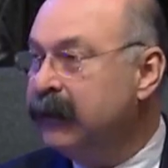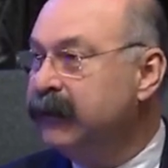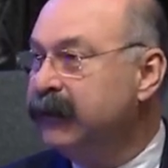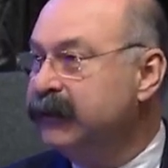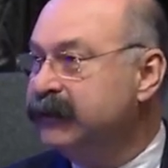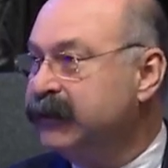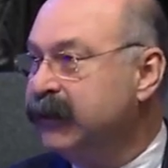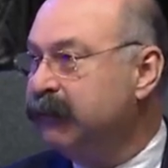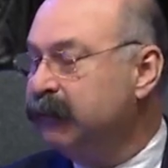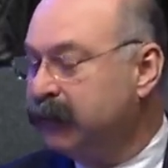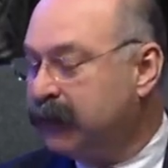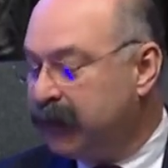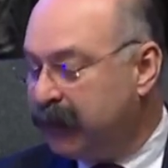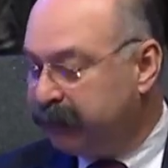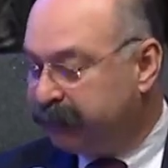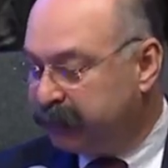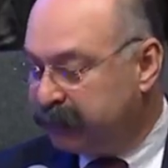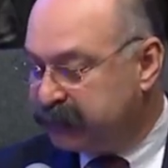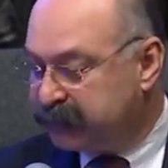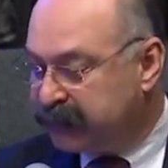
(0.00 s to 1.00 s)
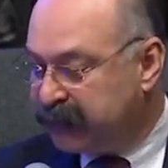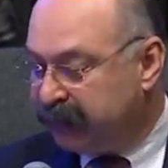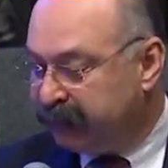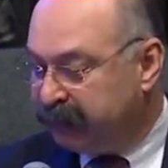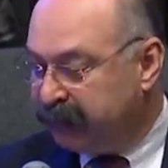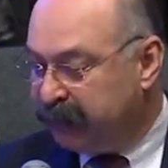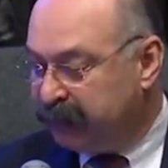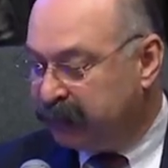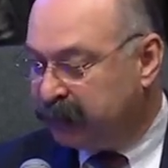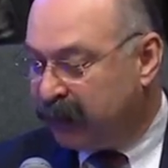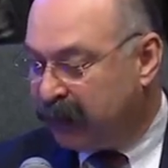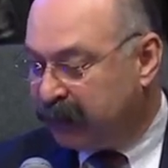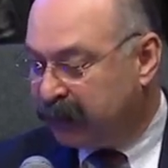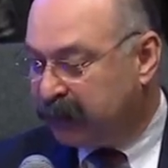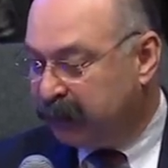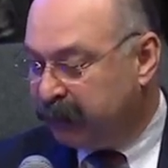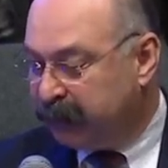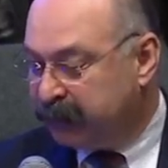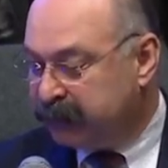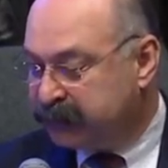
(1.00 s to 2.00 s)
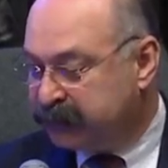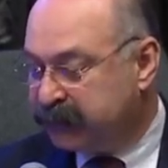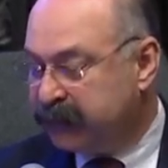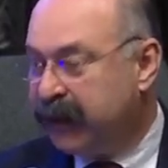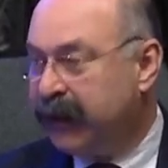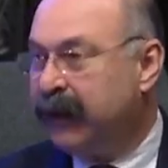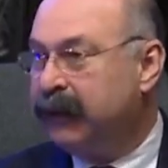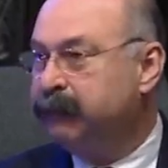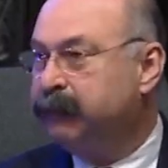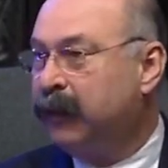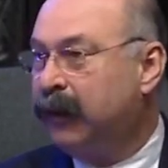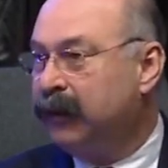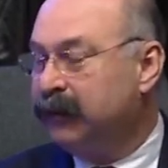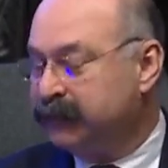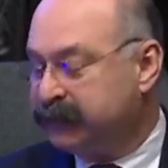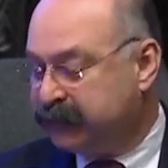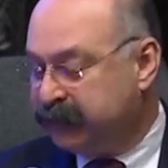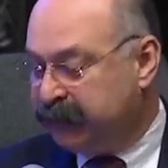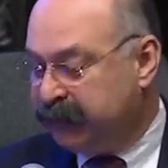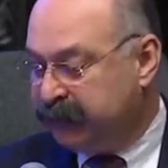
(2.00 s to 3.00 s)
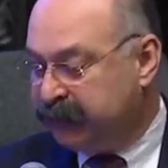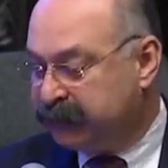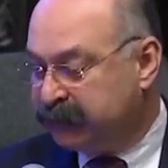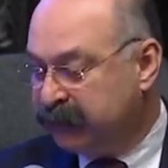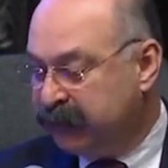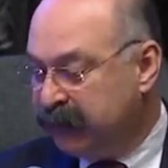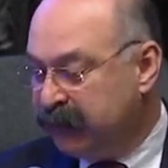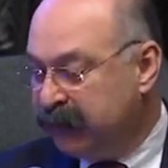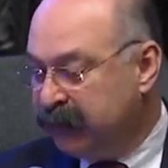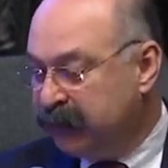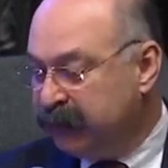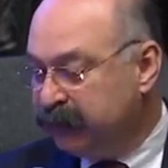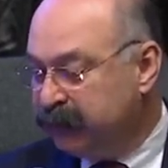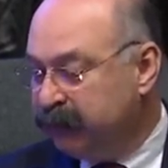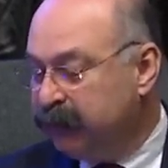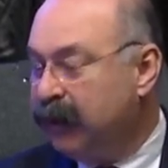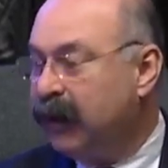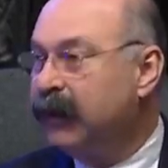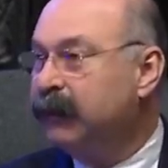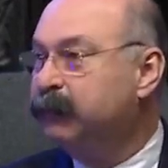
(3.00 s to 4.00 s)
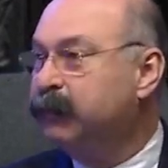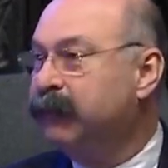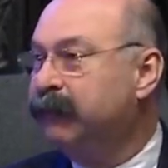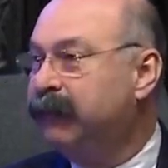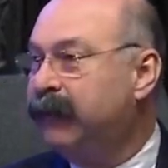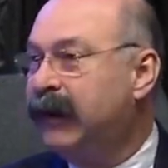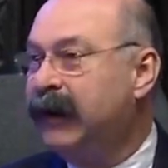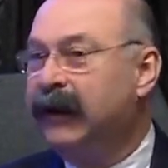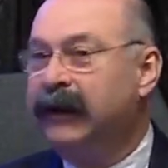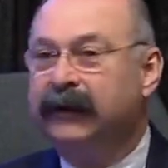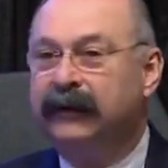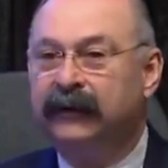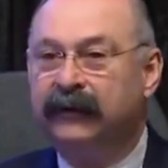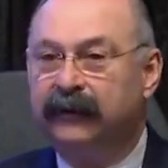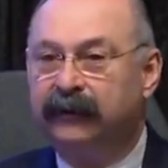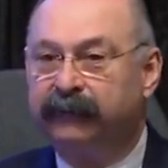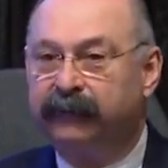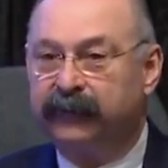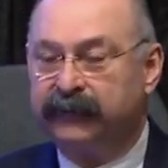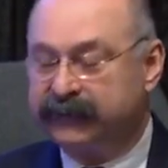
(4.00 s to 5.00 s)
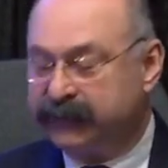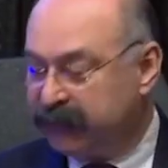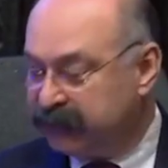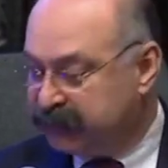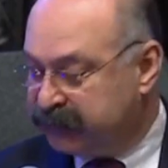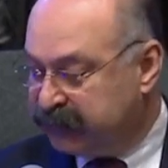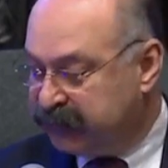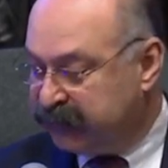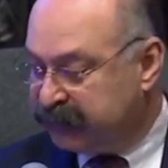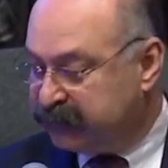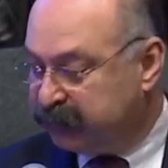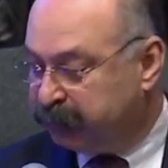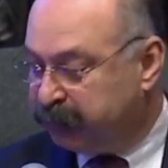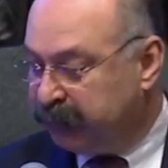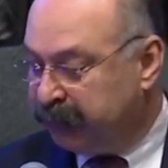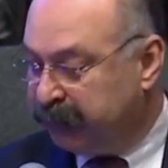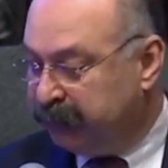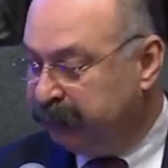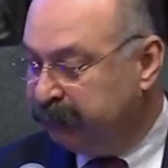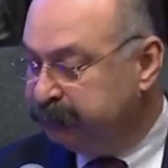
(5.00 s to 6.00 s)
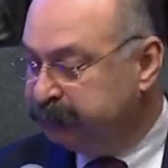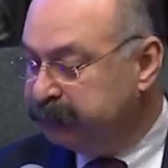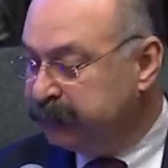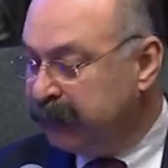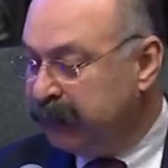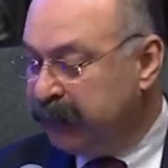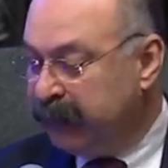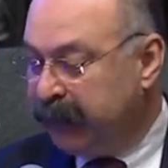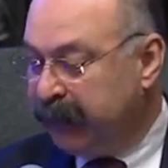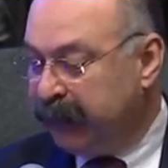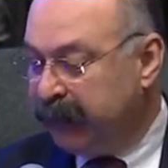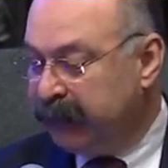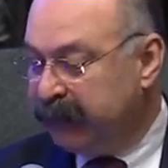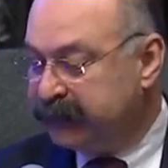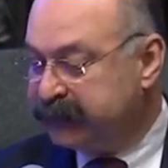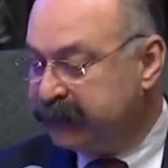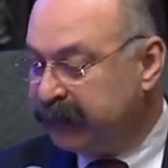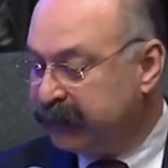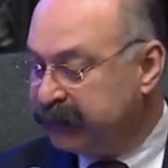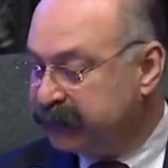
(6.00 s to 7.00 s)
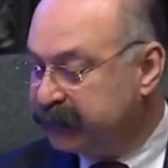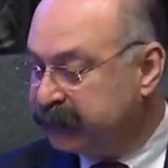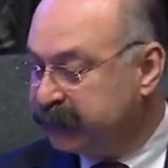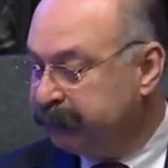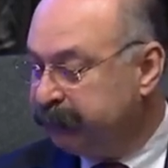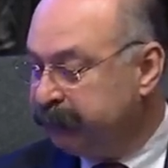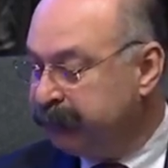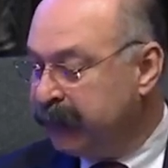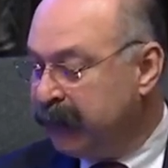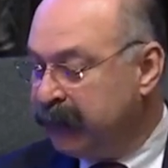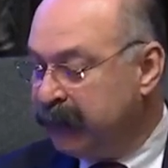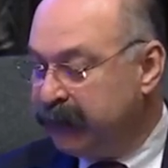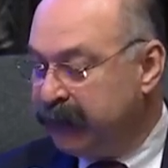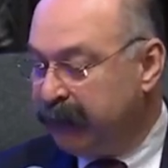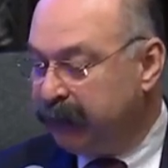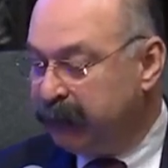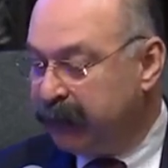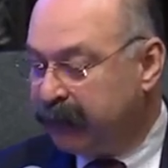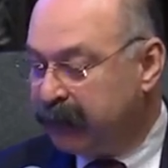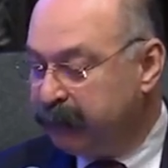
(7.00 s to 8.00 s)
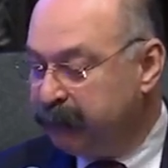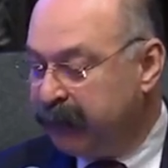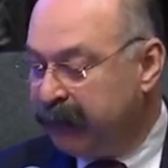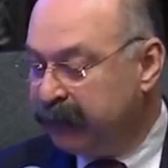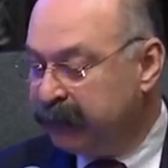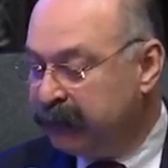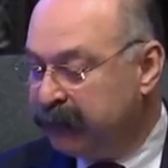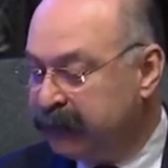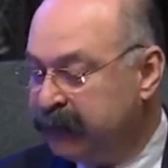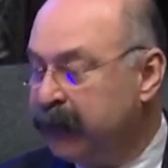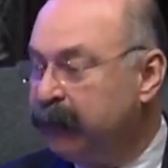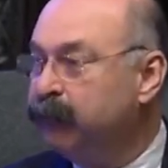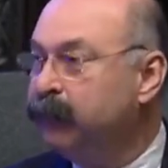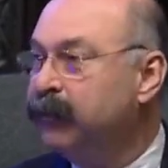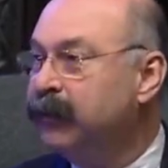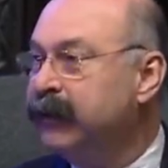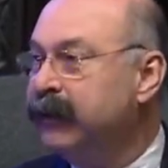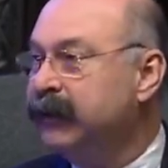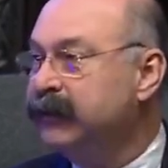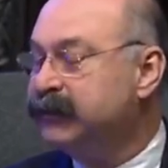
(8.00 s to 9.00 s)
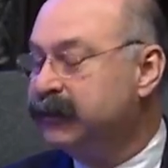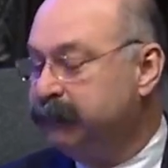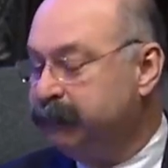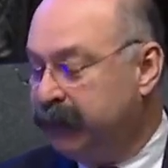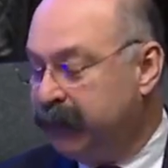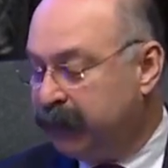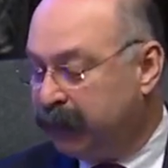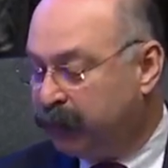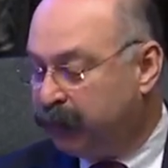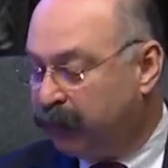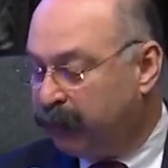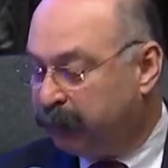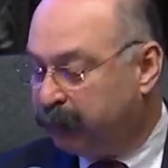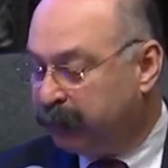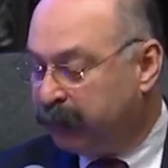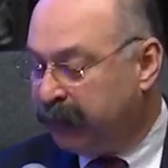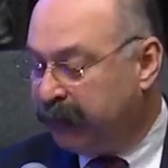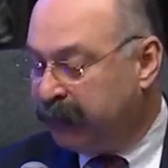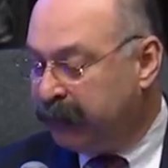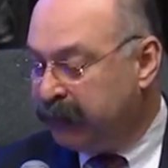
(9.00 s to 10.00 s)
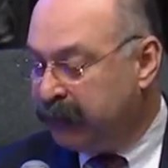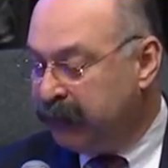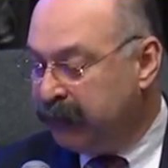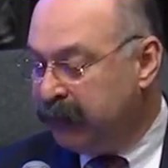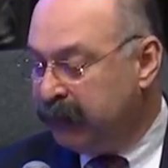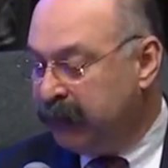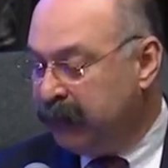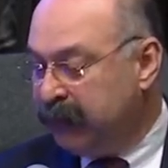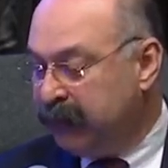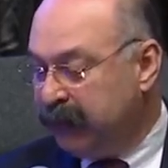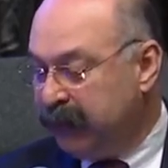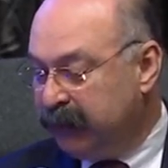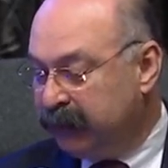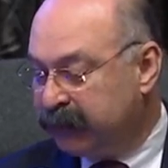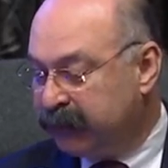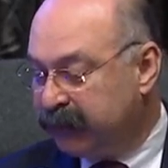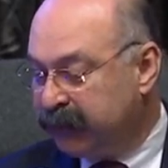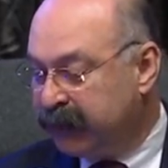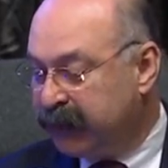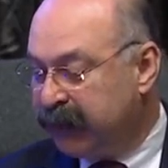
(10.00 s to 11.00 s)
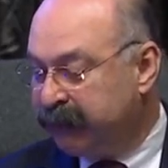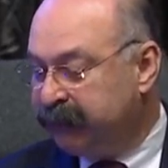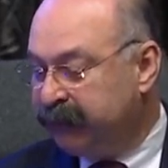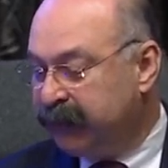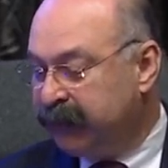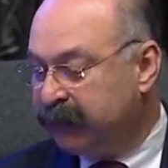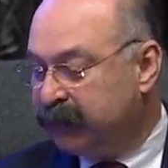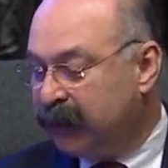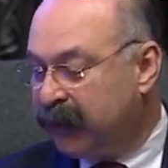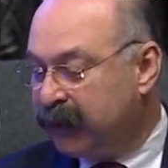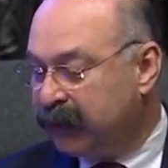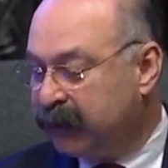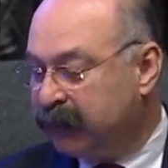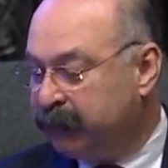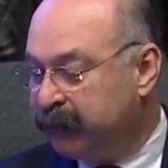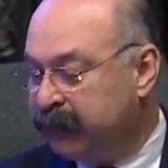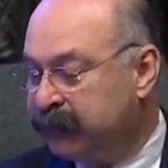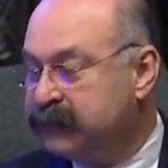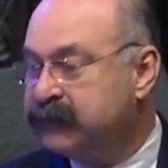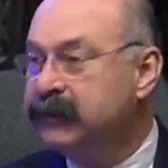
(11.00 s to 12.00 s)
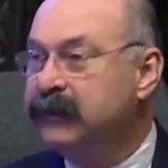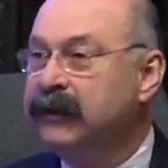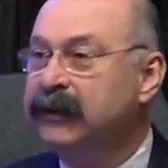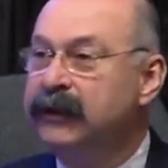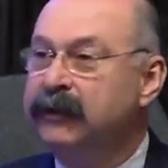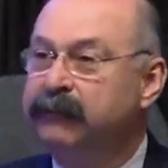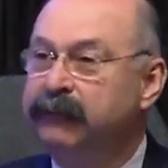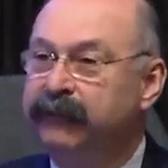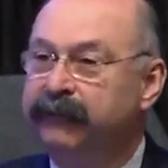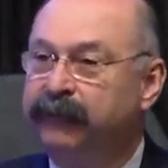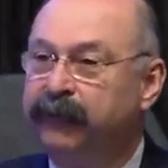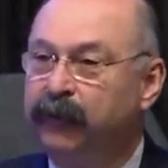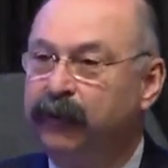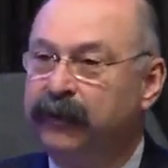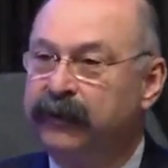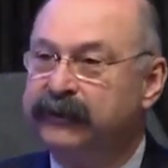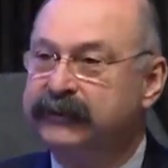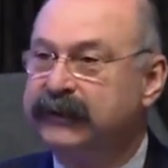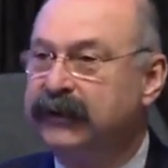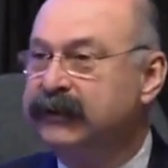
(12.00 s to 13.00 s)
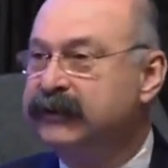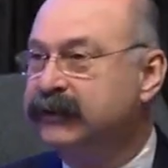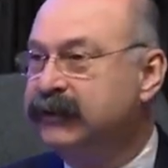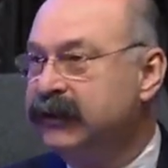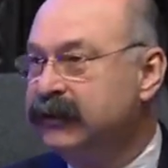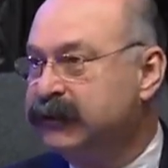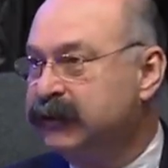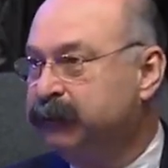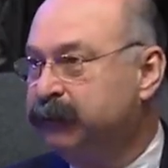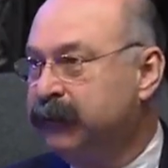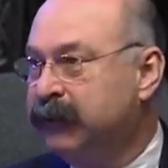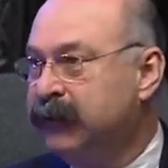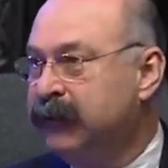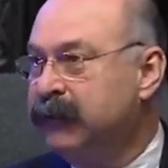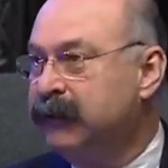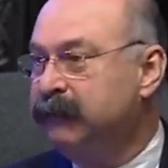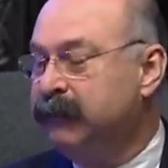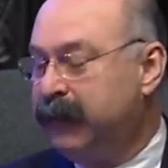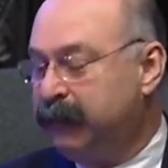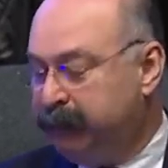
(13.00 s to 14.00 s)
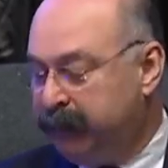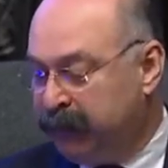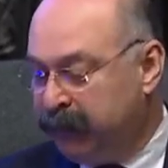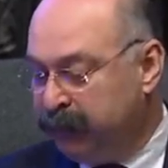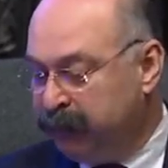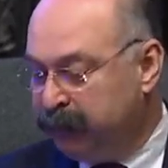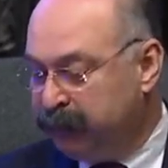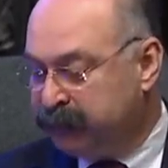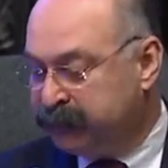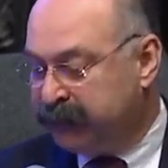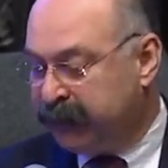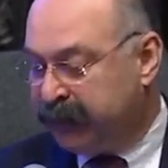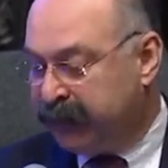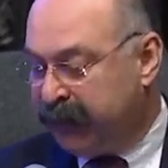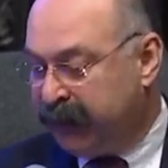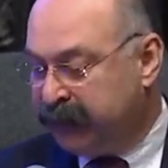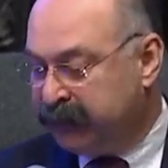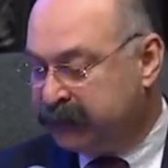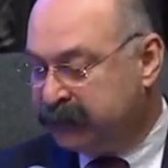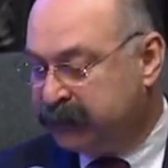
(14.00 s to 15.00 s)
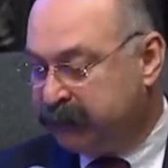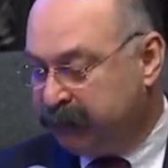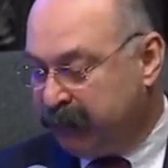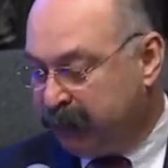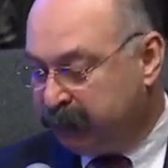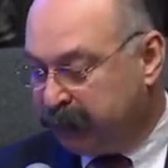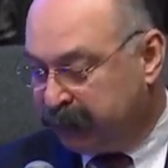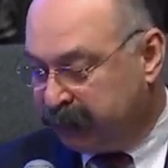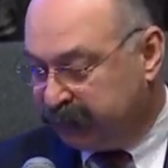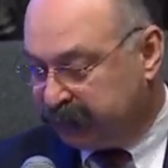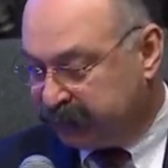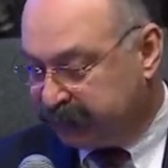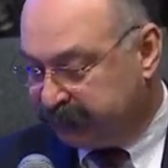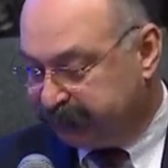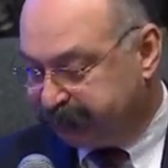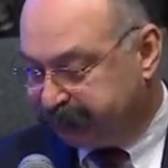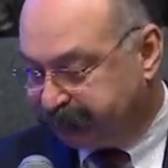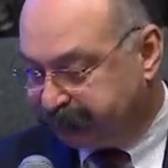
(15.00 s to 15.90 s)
The General Conference governing documents and policies do not provide for such discipline, and as such, they recommended that wording should be incorporated into the governing documents before such discipline may be used against members.